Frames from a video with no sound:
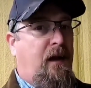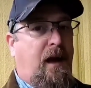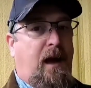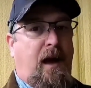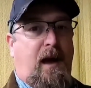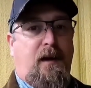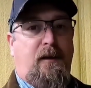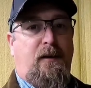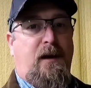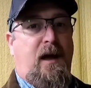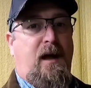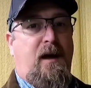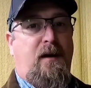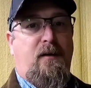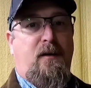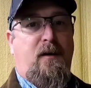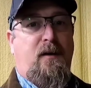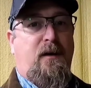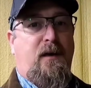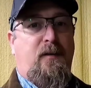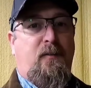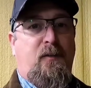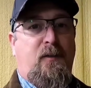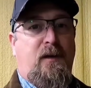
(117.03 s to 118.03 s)
I don't know how
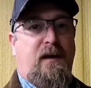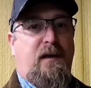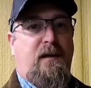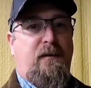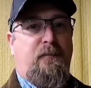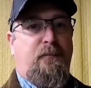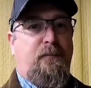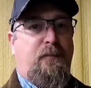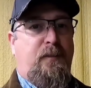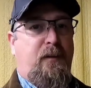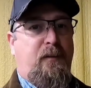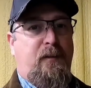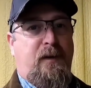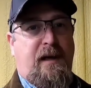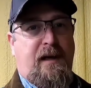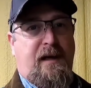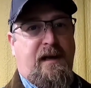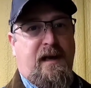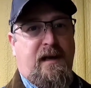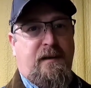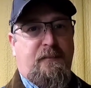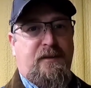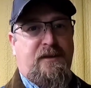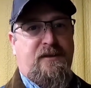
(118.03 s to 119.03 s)
long it went, but when I
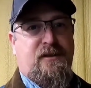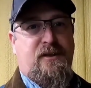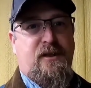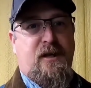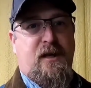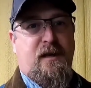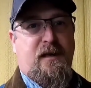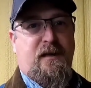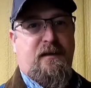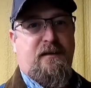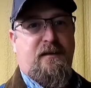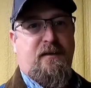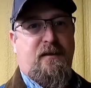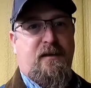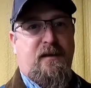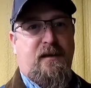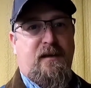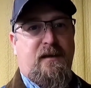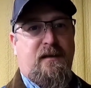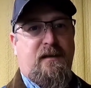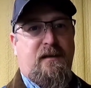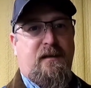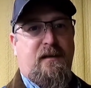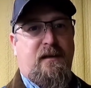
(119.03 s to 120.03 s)
came and checked on
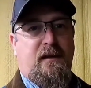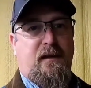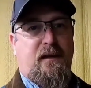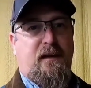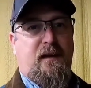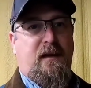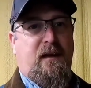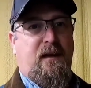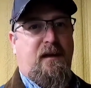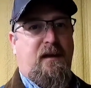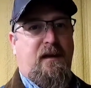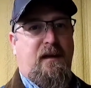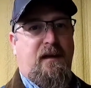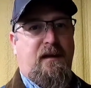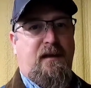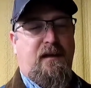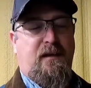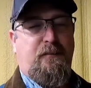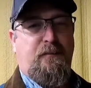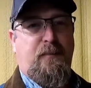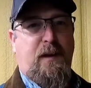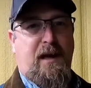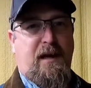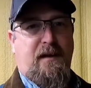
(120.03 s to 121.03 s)
it, it, it
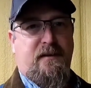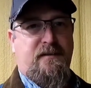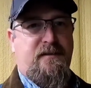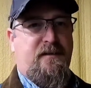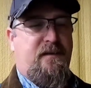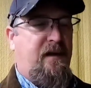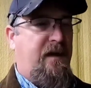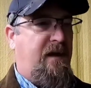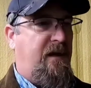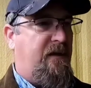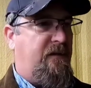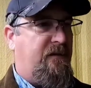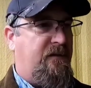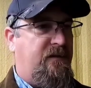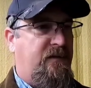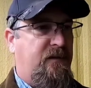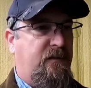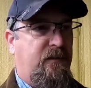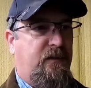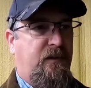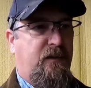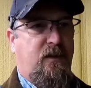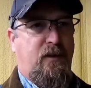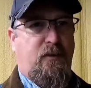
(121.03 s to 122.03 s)
had bounced down
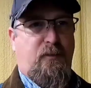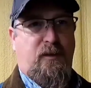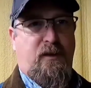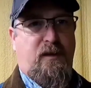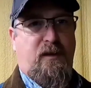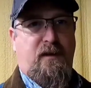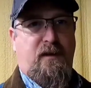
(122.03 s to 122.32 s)
to a lower